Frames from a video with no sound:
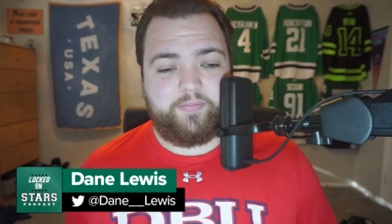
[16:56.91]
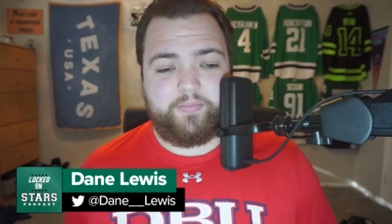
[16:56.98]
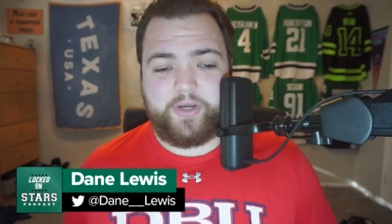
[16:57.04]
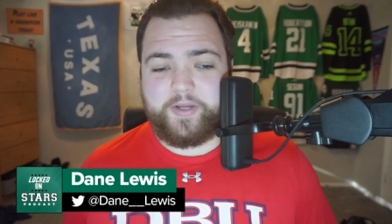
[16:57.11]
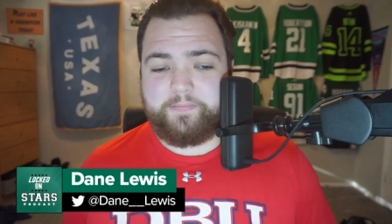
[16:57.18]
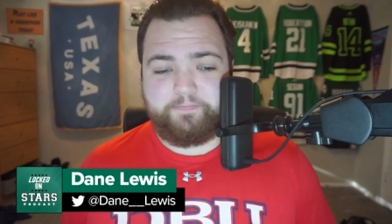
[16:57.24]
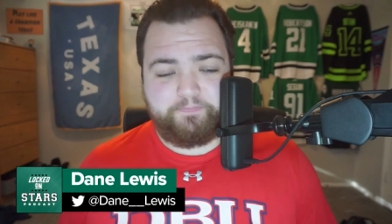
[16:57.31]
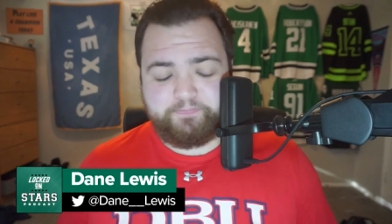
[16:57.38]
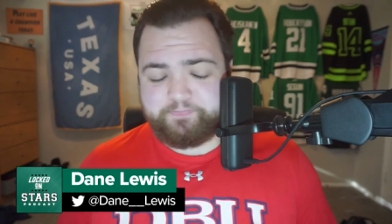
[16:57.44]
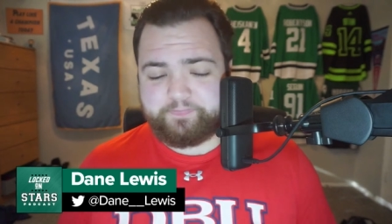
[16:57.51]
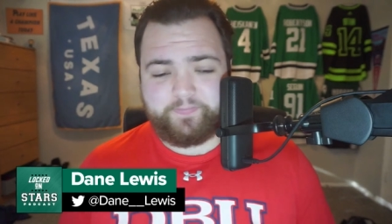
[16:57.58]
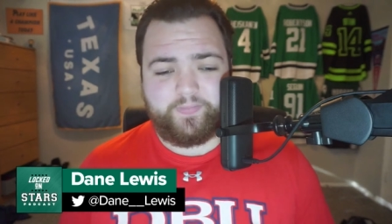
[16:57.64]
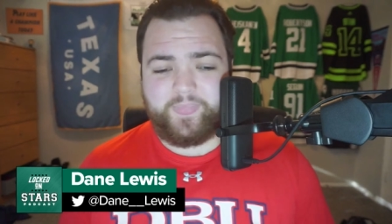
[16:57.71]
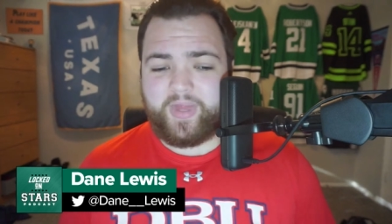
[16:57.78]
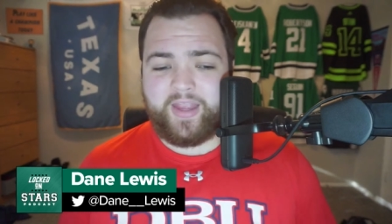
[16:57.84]
But
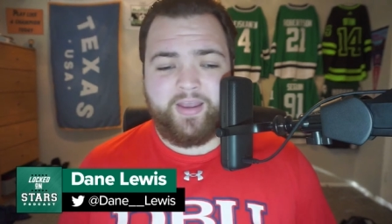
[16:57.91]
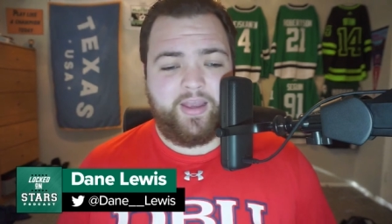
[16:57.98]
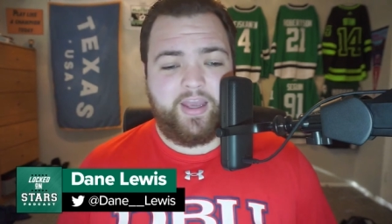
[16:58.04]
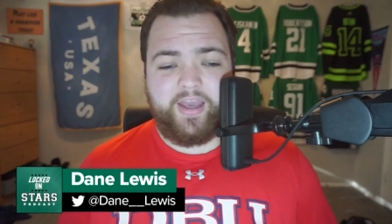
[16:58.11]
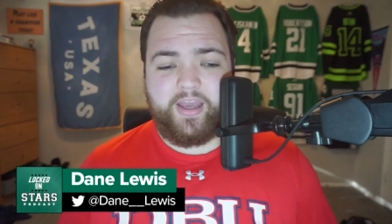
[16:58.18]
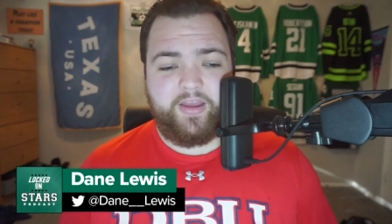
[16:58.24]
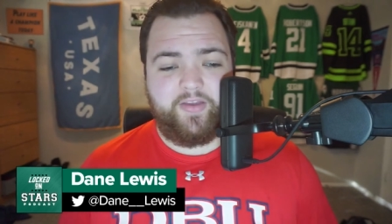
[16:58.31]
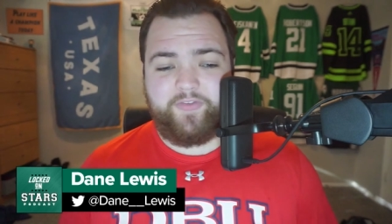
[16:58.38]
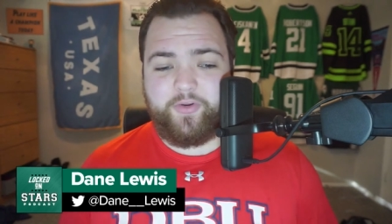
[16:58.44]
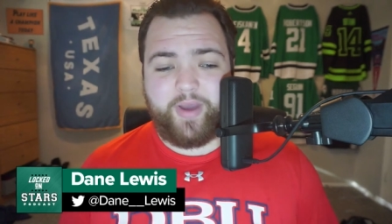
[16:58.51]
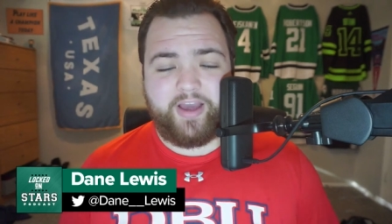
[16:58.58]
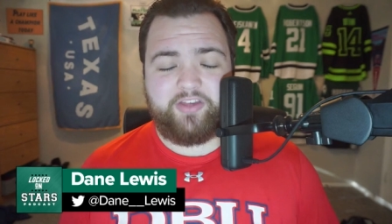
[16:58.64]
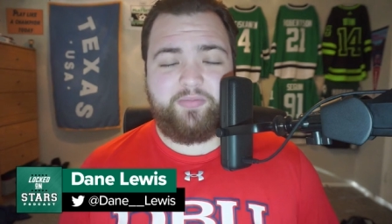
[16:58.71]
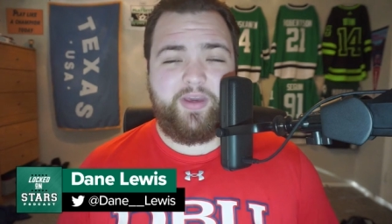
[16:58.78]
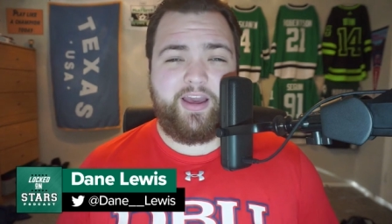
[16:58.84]
if you
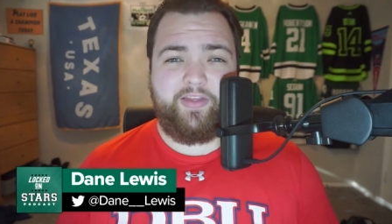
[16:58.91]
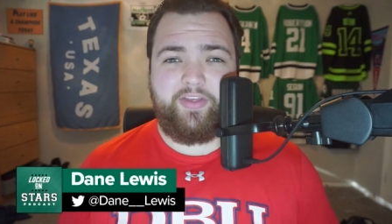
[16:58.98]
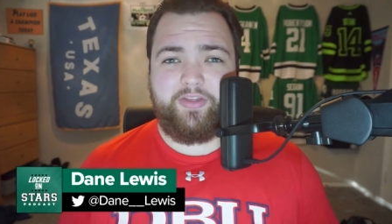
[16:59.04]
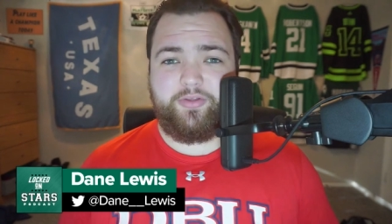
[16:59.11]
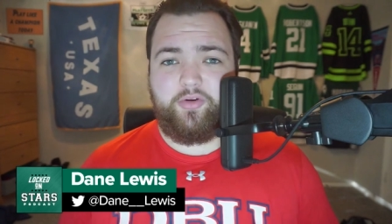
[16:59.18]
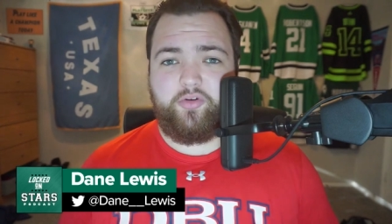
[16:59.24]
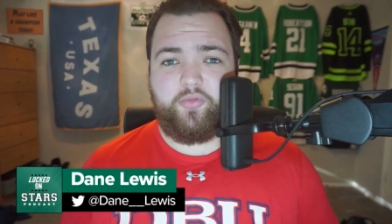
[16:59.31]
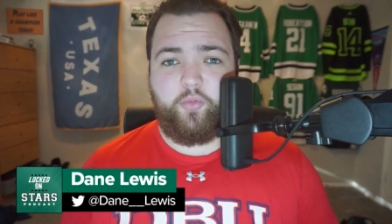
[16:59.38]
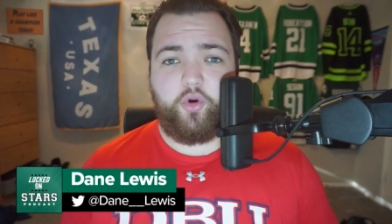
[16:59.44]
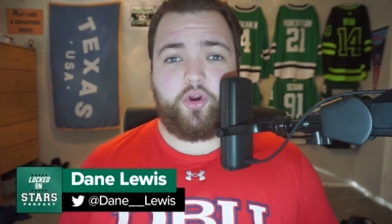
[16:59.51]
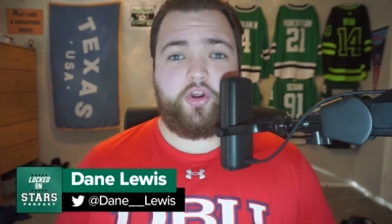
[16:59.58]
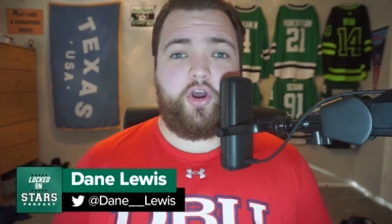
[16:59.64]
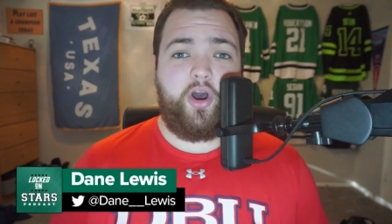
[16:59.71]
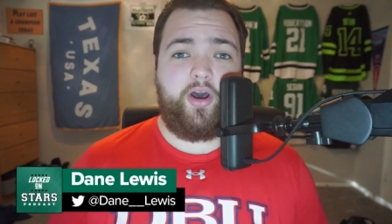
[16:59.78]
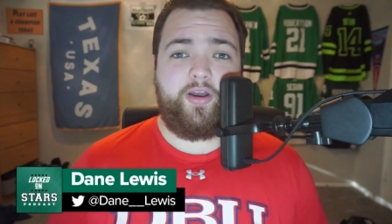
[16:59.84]
ask me, I think there's more
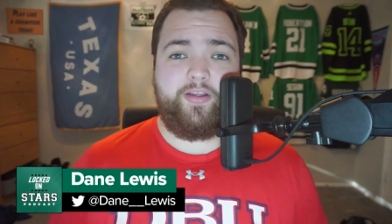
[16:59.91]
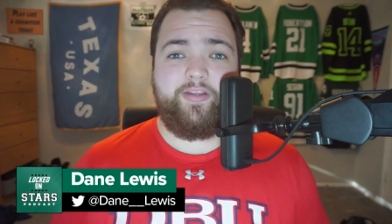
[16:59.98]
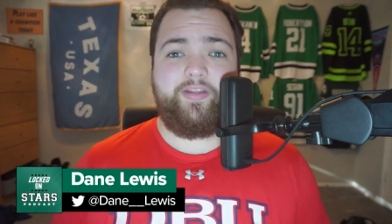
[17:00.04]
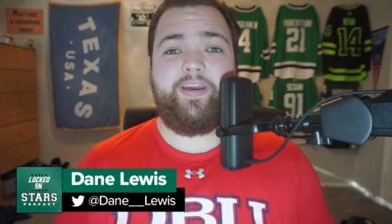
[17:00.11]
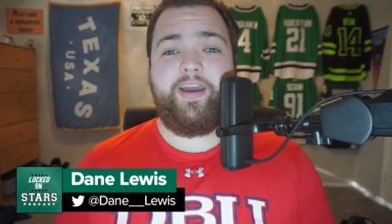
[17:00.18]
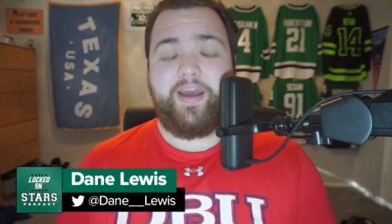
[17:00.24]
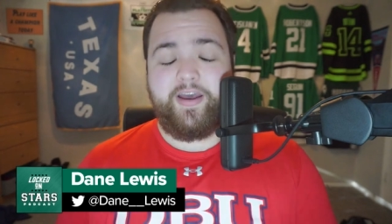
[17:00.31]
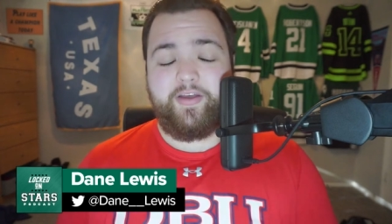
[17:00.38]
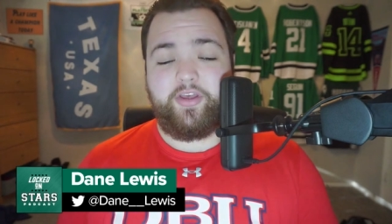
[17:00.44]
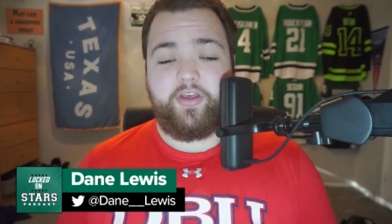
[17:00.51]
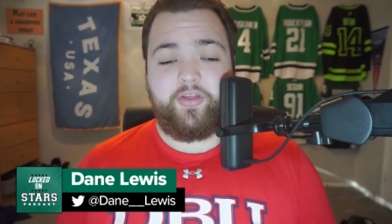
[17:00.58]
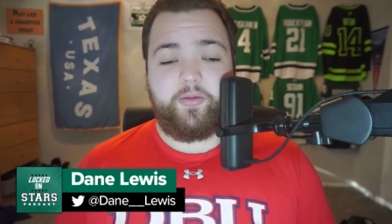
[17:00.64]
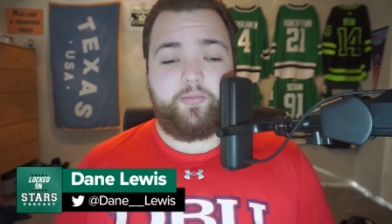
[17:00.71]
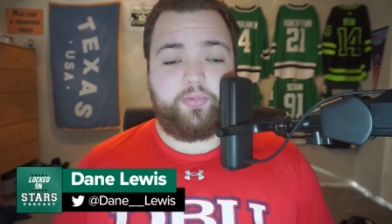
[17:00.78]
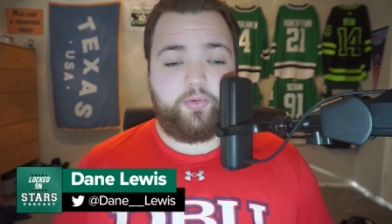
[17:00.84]
cons than,
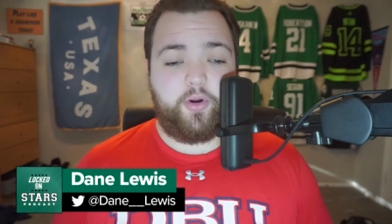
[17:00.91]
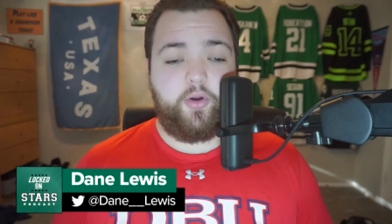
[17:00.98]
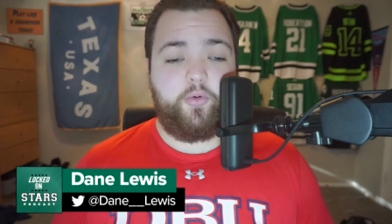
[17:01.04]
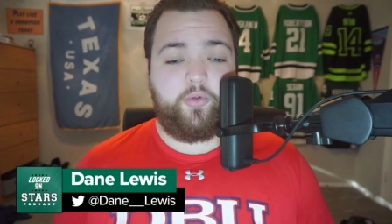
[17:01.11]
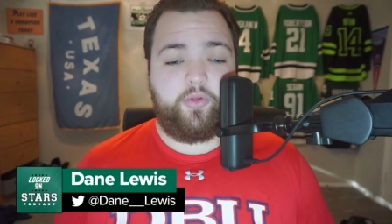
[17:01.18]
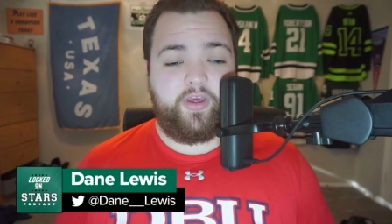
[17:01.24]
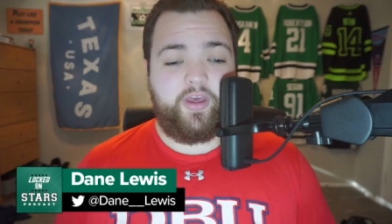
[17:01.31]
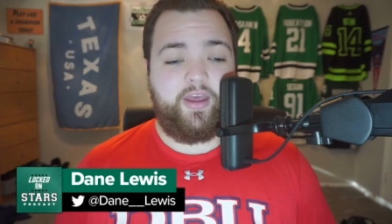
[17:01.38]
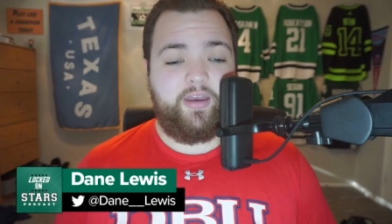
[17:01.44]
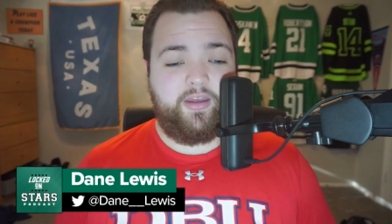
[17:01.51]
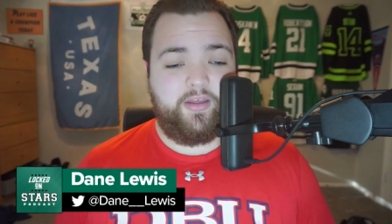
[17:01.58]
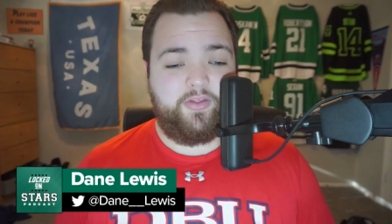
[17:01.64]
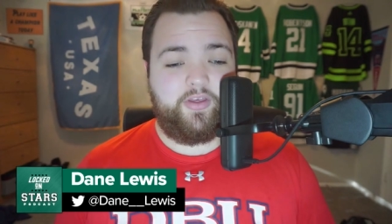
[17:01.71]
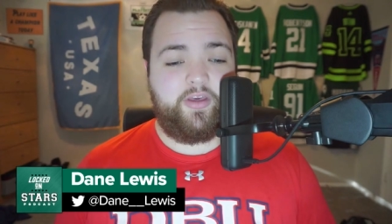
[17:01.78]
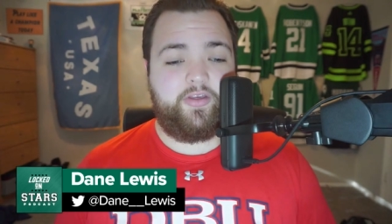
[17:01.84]
than pros in
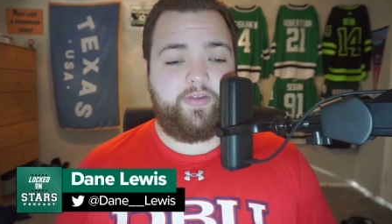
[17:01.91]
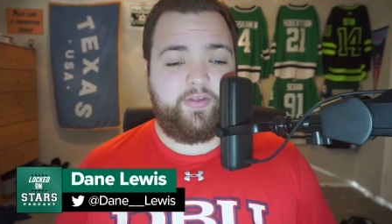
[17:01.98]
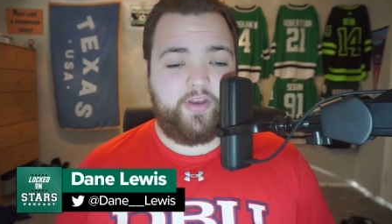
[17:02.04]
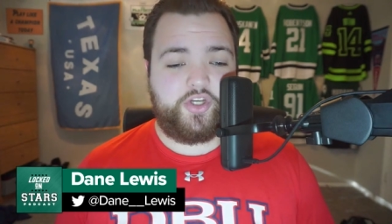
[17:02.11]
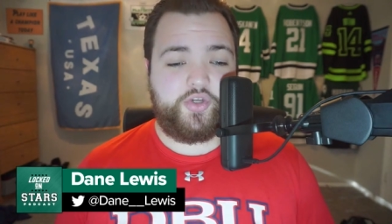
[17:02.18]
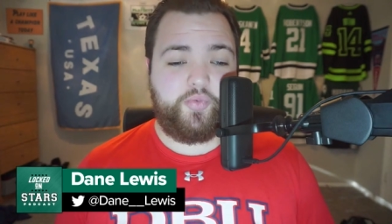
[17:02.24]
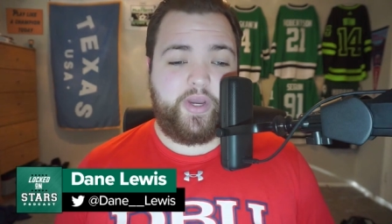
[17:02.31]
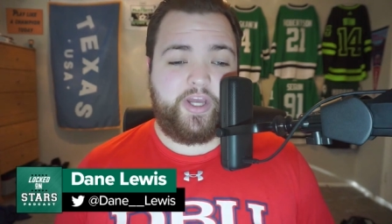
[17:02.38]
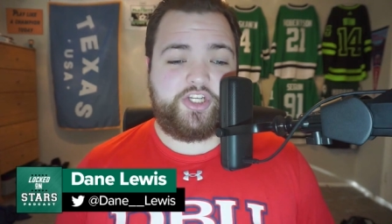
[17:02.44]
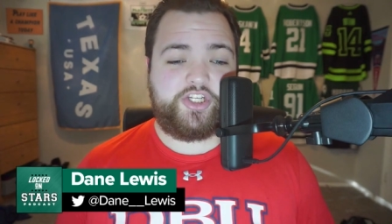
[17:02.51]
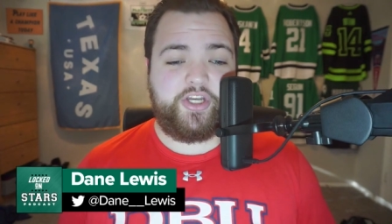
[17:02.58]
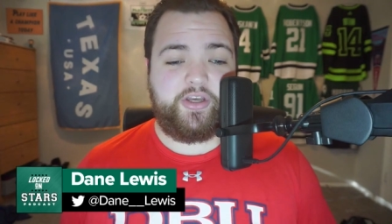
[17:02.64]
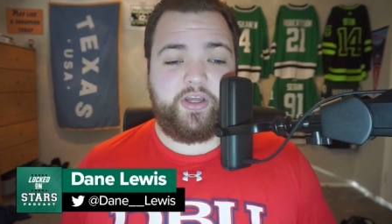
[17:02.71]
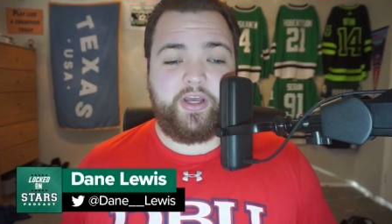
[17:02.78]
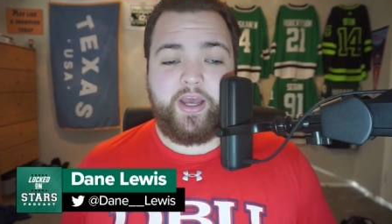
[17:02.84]
this
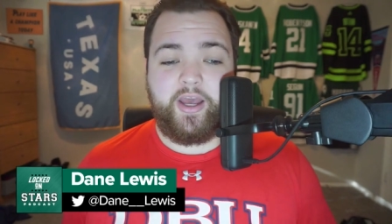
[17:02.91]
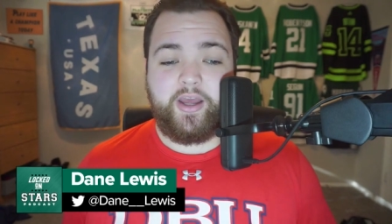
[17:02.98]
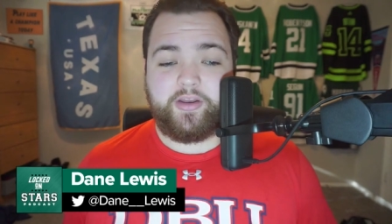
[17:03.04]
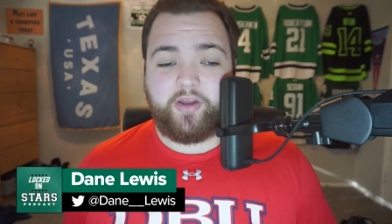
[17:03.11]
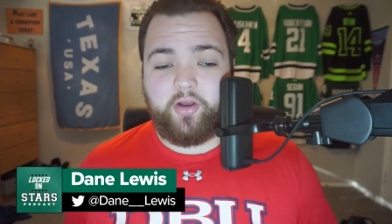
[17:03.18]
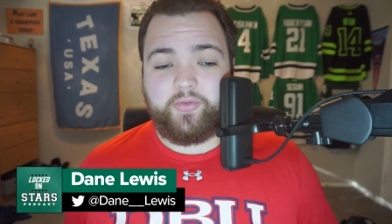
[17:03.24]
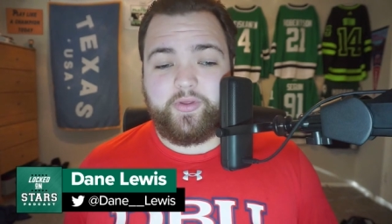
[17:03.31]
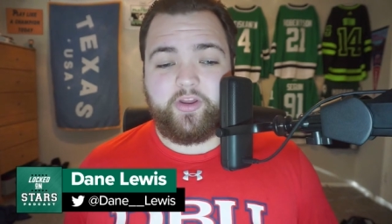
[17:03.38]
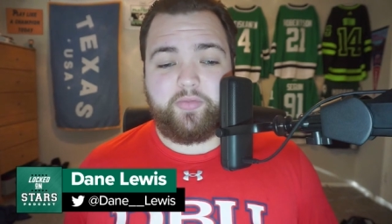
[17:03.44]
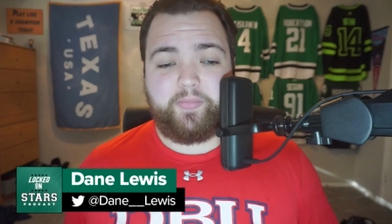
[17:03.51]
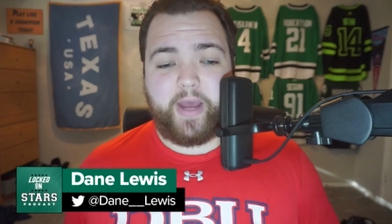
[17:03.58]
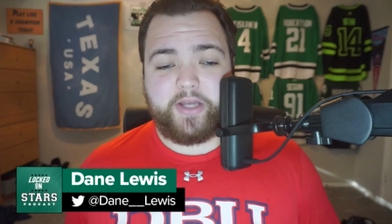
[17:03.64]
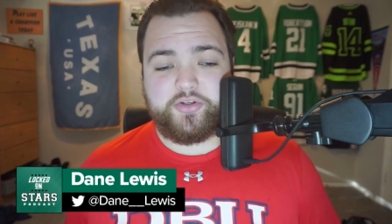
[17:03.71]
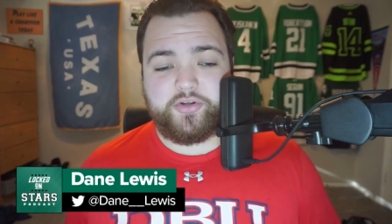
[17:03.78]
situation. Not only does Patrick